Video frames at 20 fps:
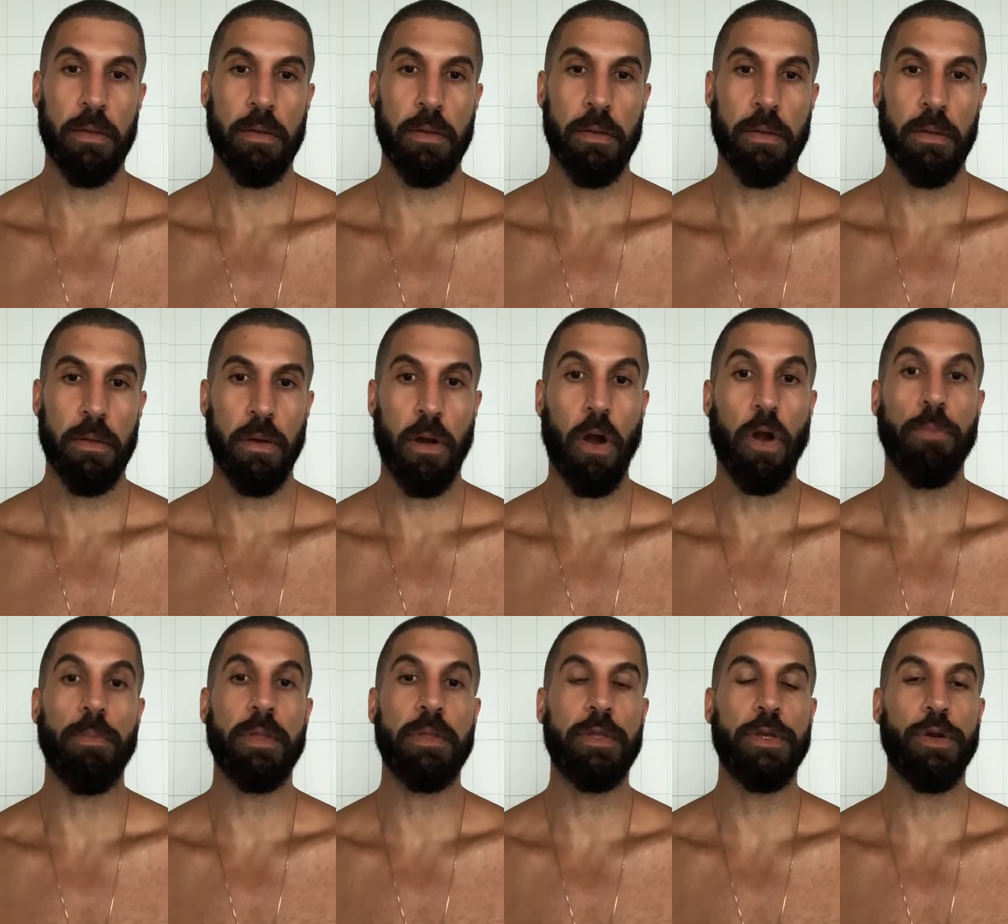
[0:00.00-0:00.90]
our
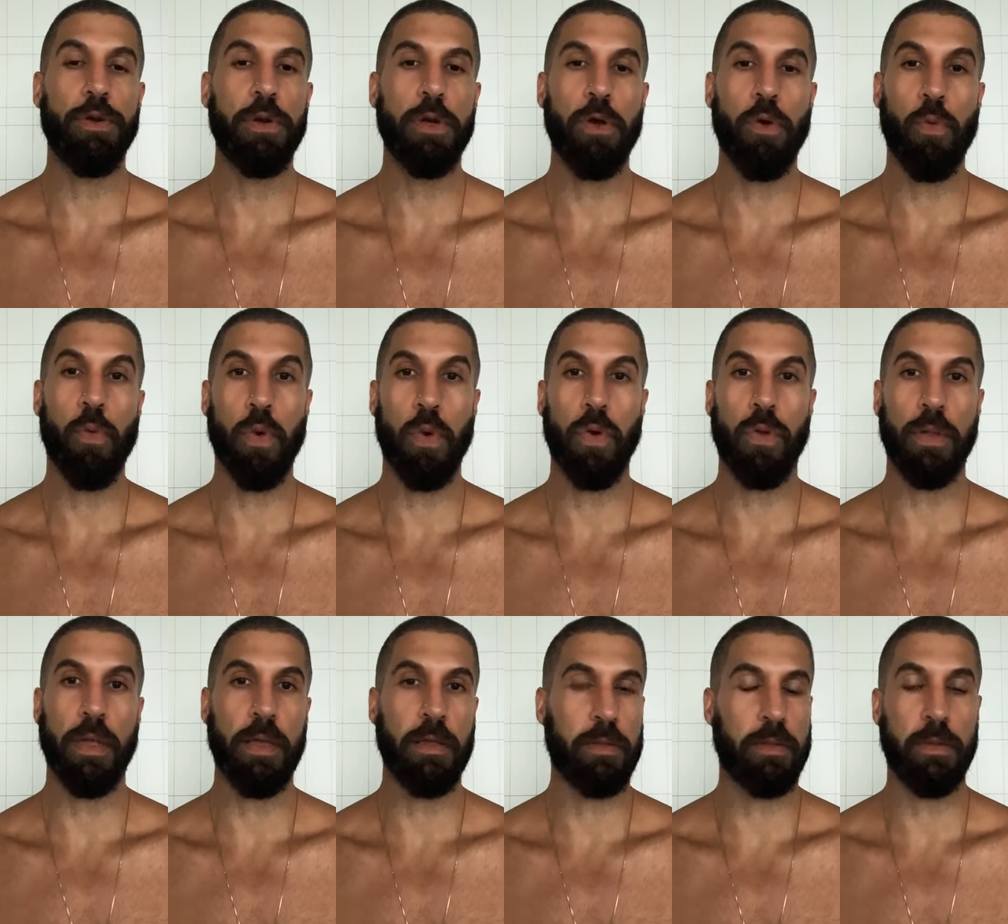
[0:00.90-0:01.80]
material world
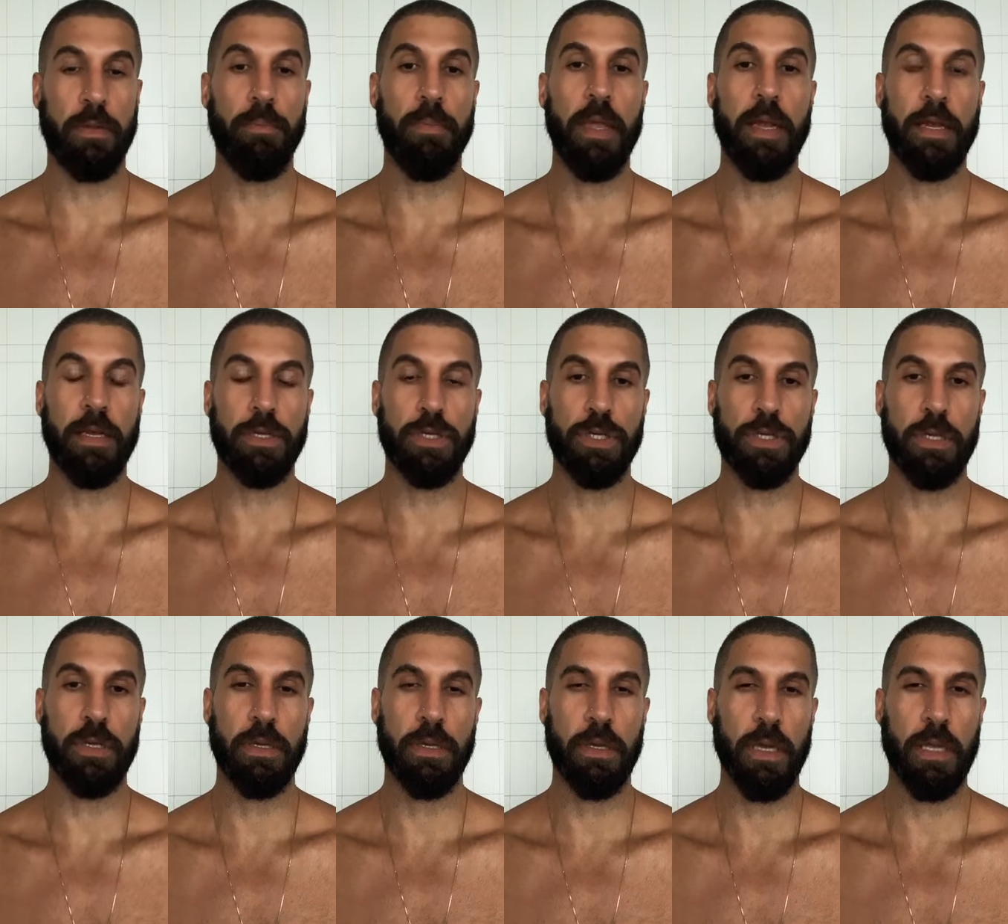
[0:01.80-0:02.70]
has diminished
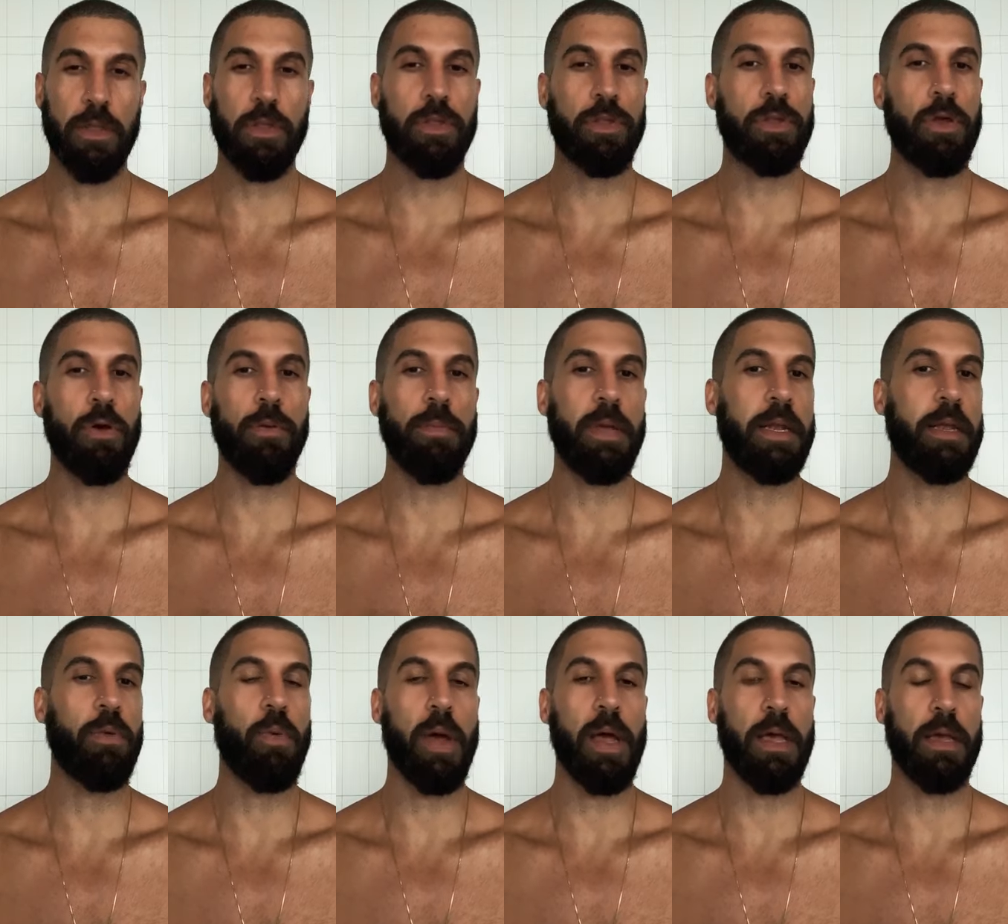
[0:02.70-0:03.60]
in so many
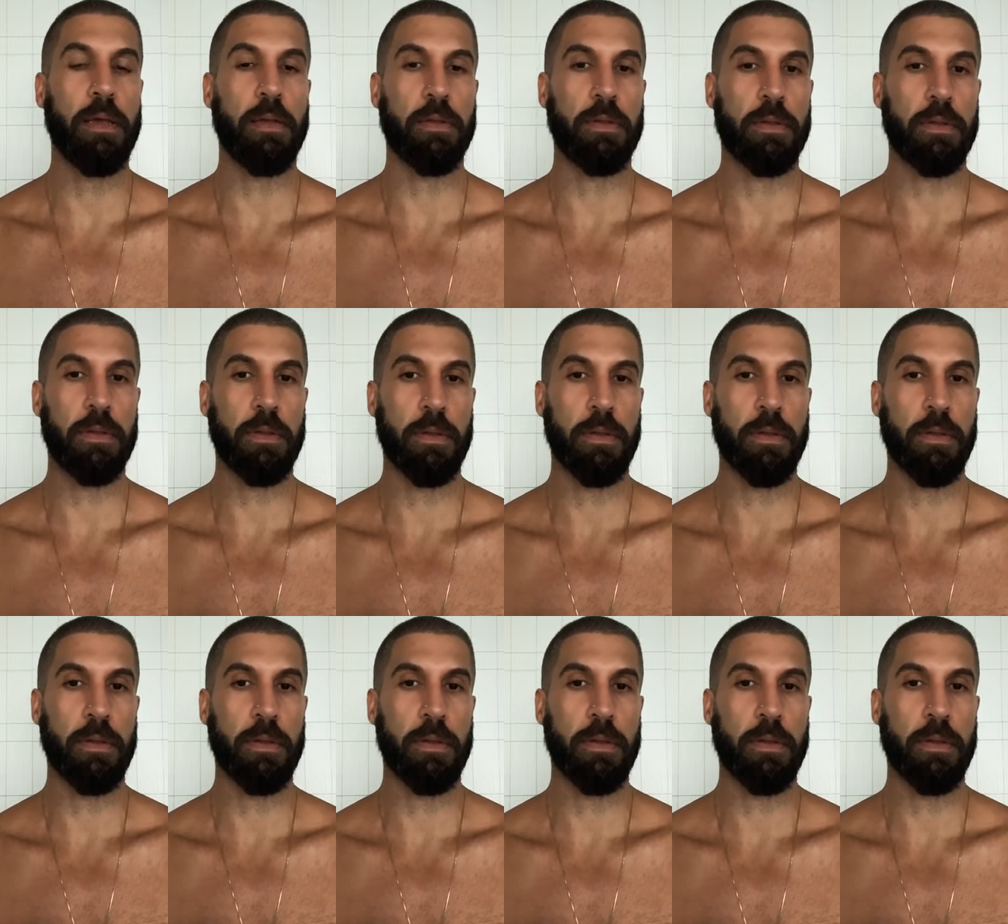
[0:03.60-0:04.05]
ways.